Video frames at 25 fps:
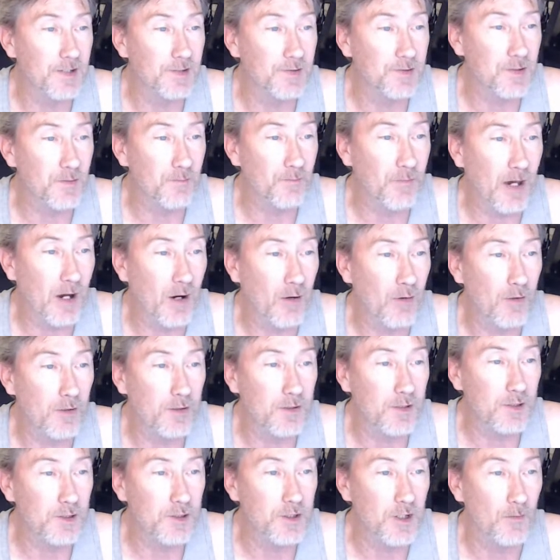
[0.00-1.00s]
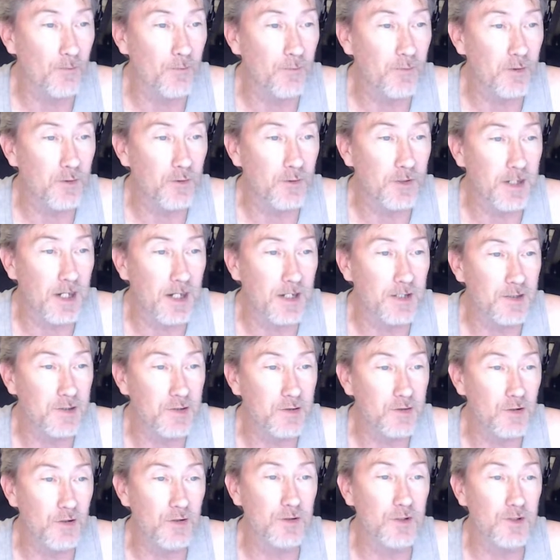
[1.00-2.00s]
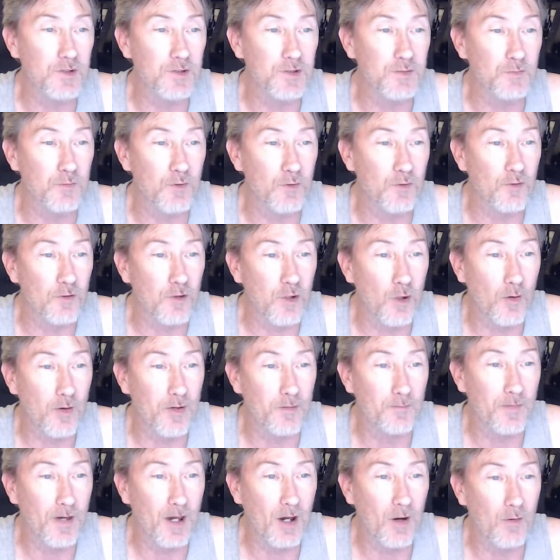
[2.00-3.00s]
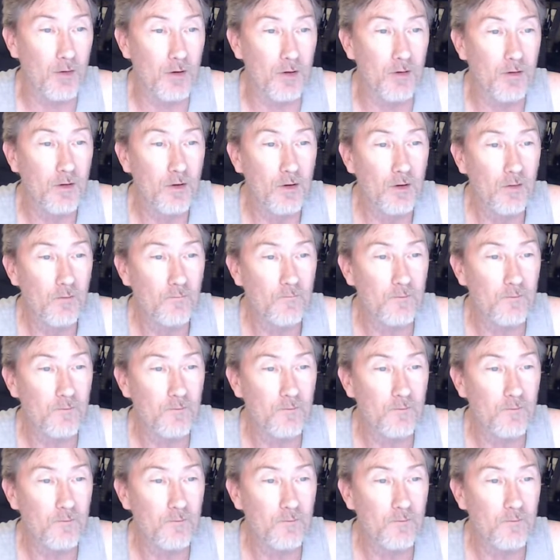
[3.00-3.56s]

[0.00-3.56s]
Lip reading: instant power to jump through gates turned to smooth low-end power